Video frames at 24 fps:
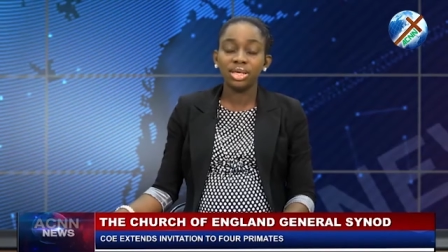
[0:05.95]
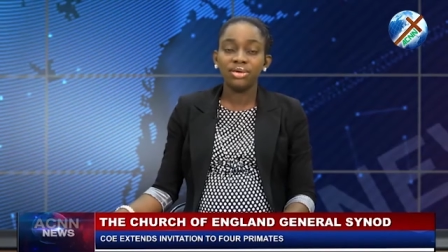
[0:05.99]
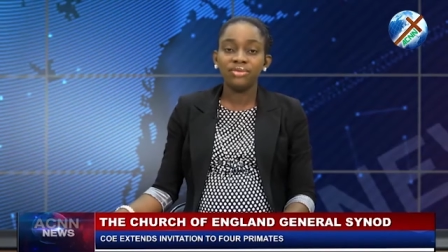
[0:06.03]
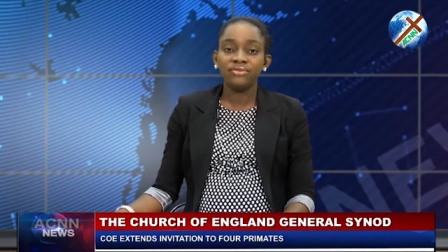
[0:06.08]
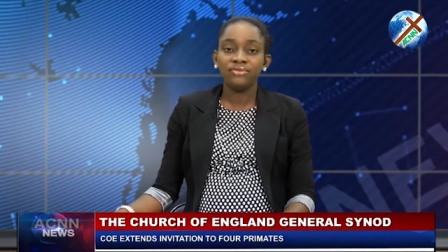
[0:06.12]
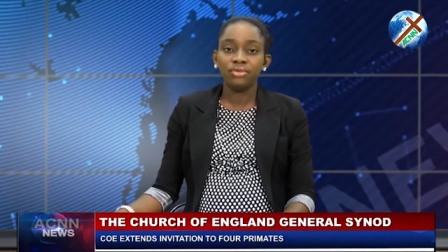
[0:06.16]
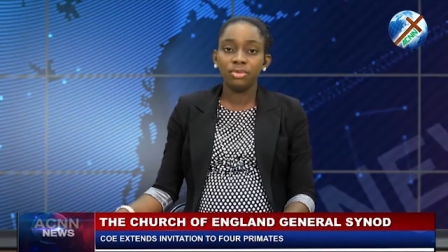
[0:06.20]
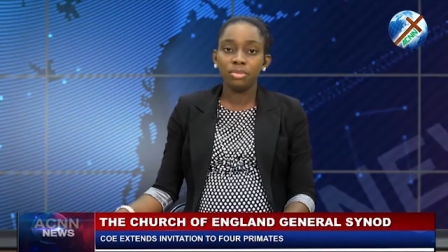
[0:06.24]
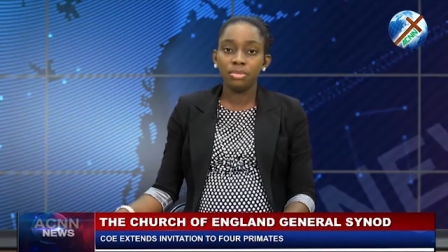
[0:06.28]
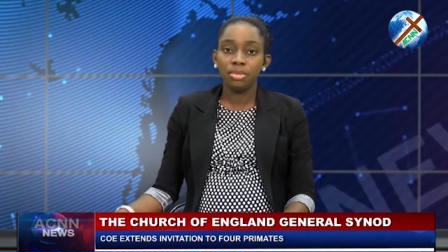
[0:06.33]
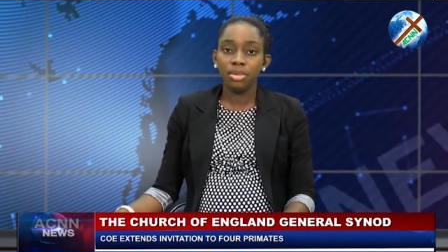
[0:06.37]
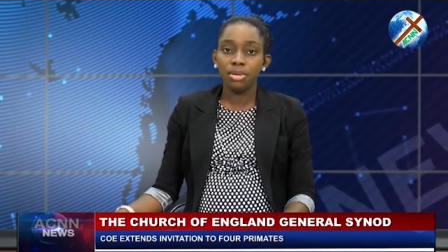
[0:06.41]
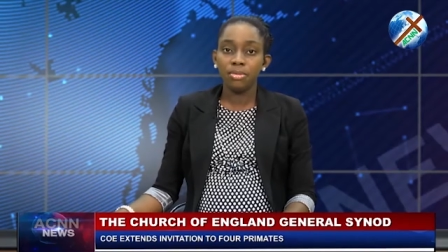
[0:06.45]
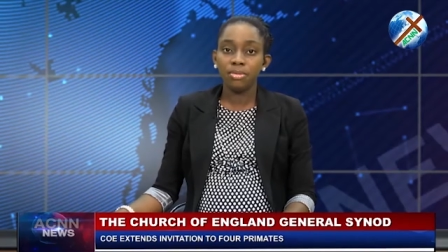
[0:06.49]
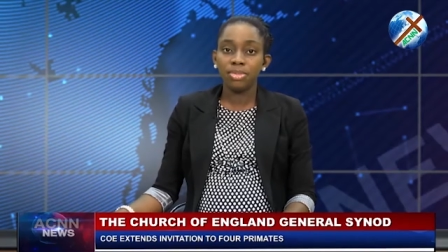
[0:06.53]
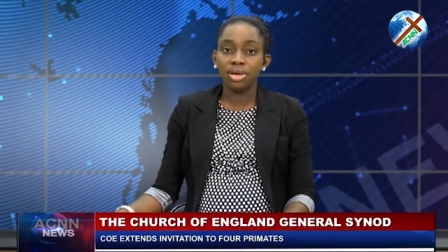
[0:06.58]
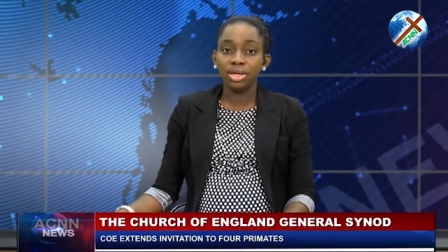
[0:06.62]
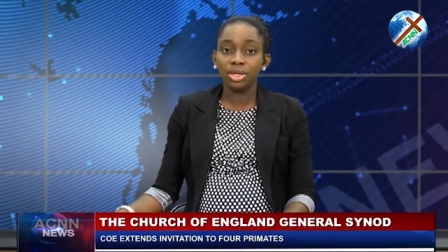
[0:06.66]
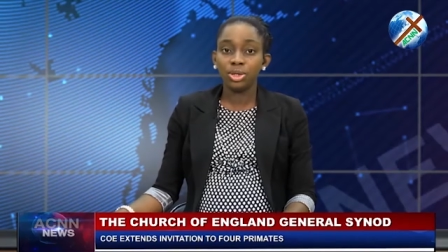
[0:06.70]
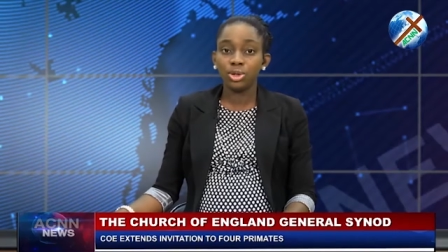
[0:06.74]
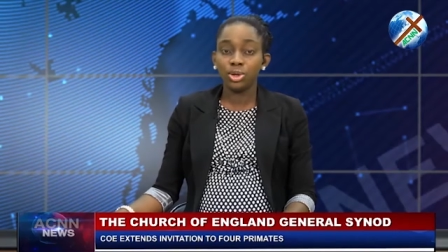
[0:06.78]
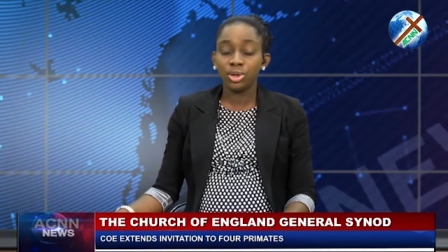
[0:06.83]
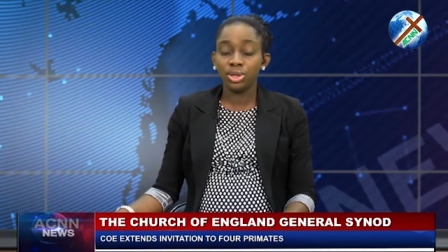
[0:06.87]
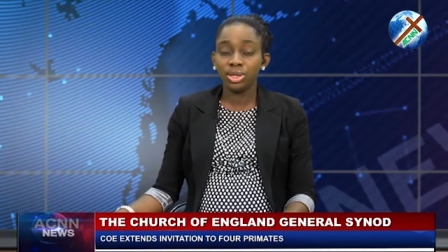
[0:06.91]
from member
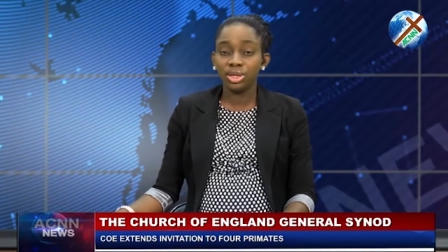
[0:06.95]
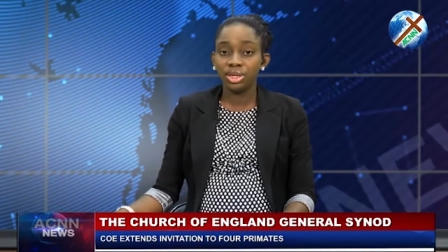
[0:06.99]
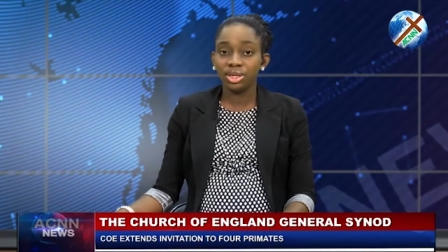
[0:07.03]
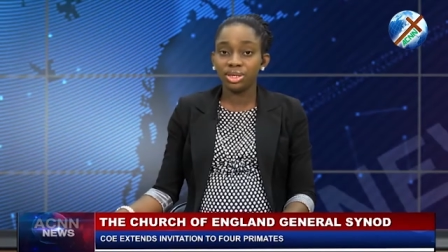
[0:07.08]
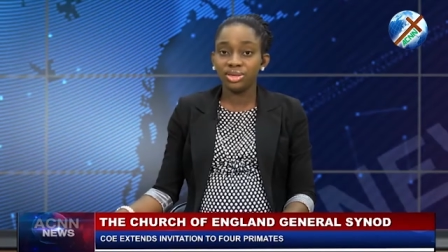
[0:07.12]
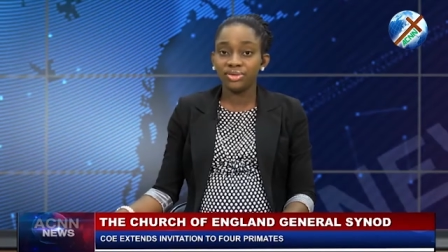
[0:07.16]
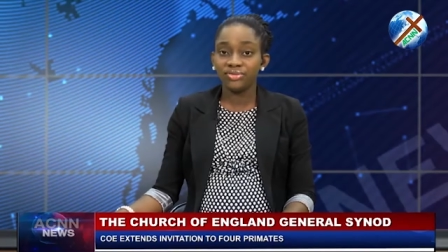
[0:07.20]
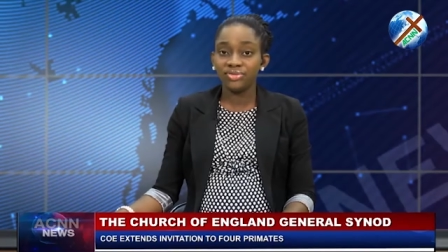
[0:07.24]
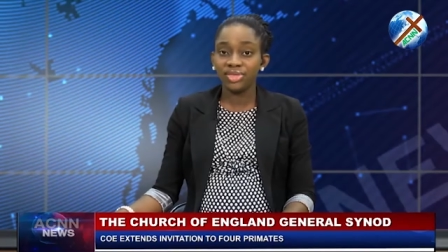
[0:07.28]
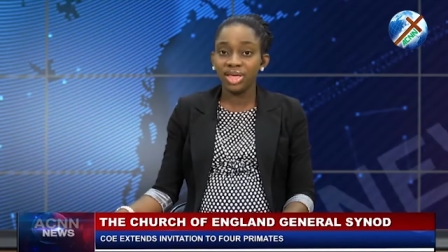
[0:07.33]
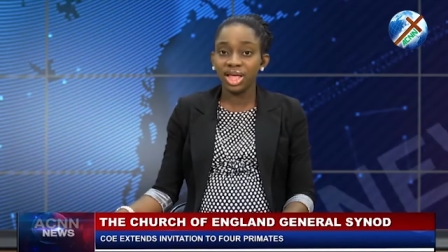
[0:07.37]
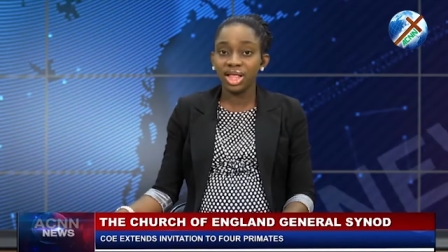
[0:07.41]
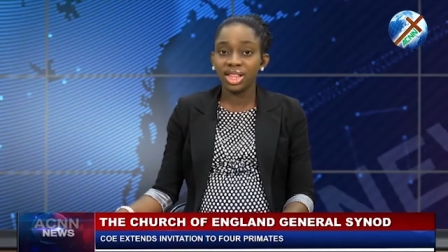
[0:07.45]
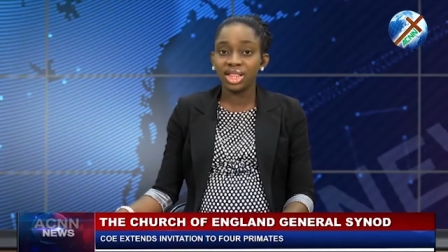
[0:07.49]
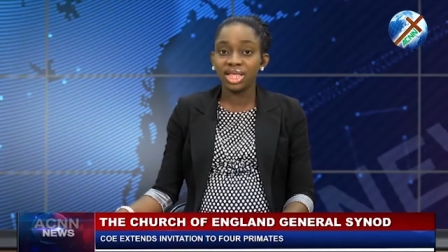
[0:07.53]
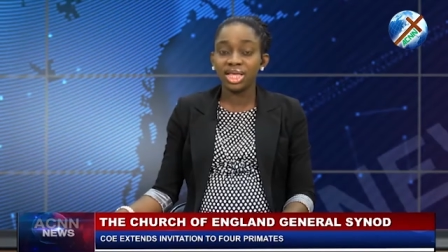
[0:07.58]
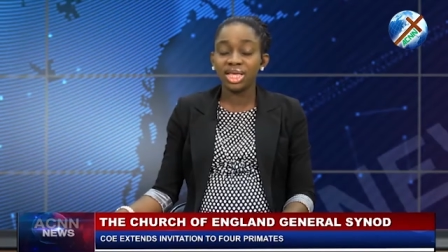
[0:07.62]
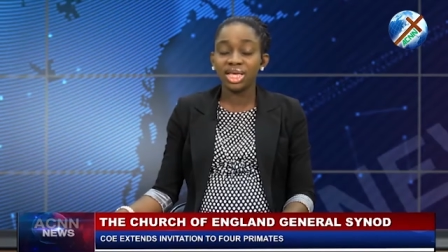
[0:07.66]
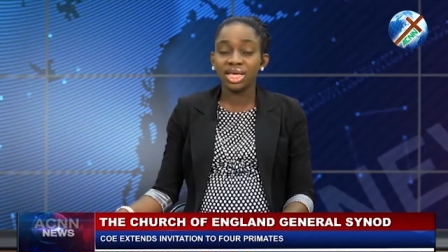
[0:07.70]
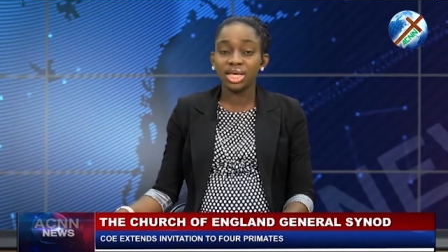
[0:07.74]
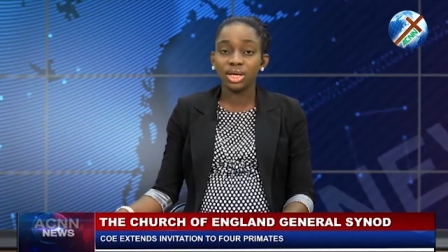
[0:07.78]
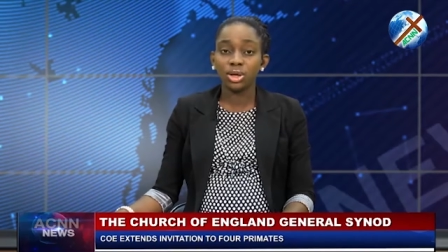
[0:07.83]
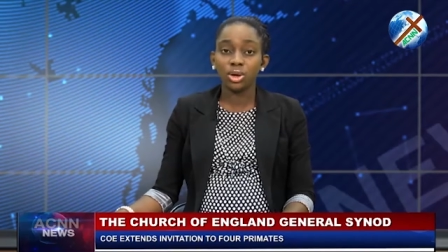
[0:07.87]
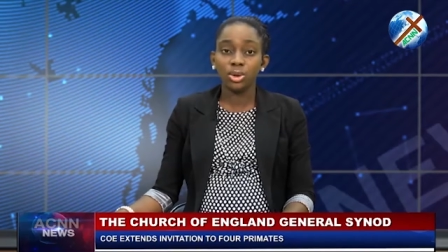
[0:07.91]
churches of the
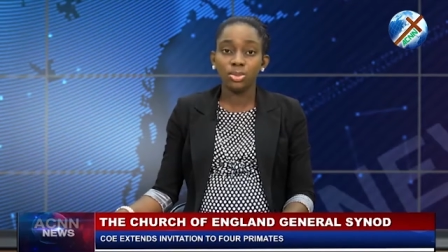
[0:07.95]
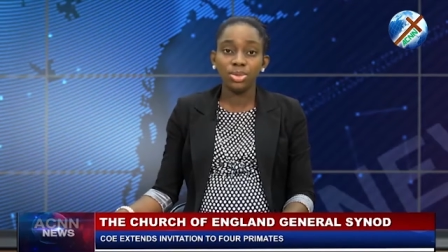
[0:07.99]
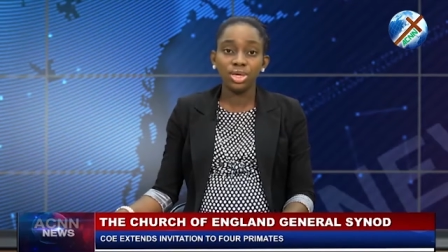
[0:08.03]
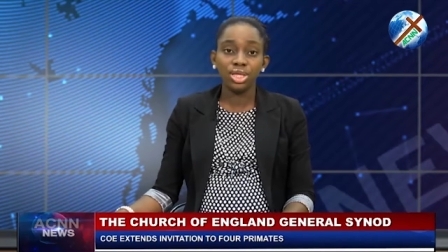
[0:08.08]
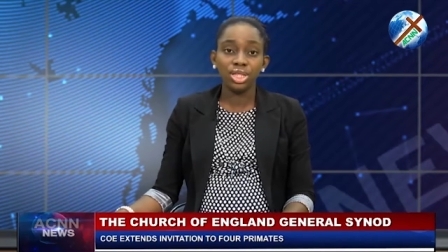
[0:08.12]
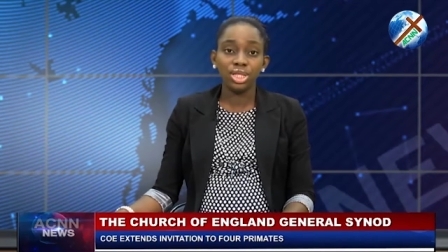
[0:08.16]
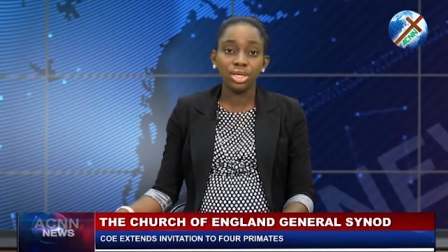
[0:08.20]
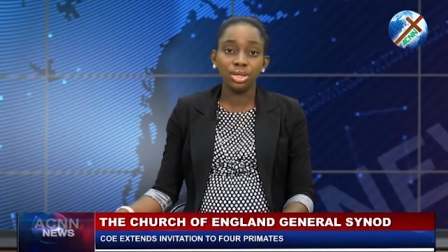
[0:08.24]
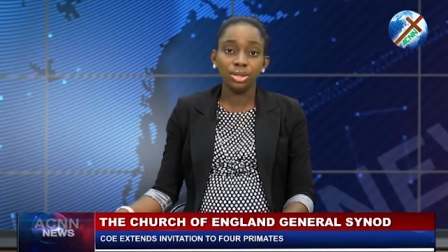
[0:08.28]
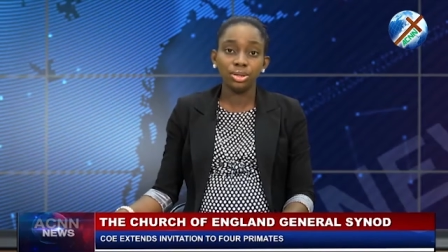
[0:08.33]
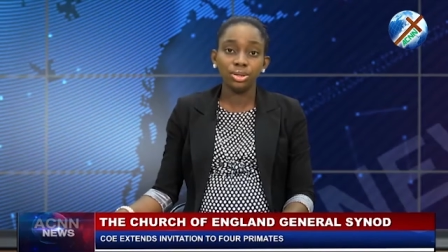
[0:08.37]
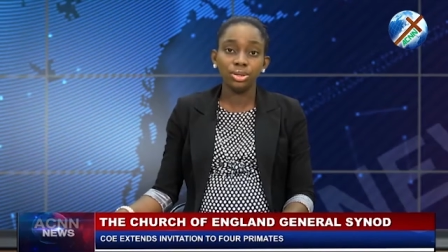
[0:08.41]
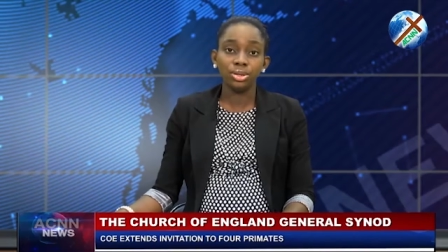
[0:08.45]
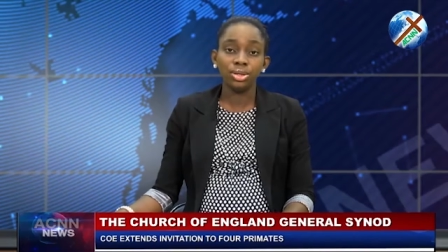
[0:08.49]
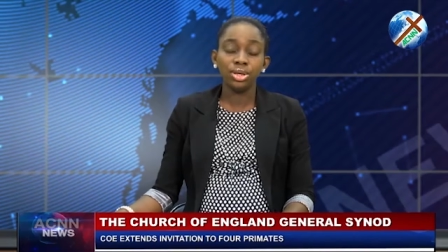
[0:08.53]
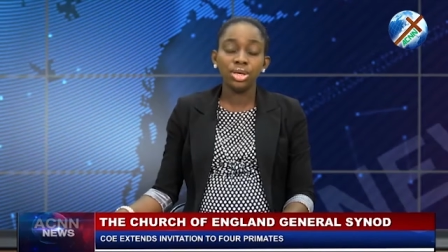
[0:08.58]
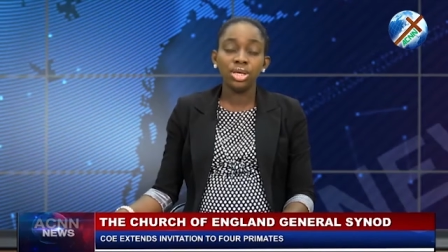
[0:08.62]
Anglican Communion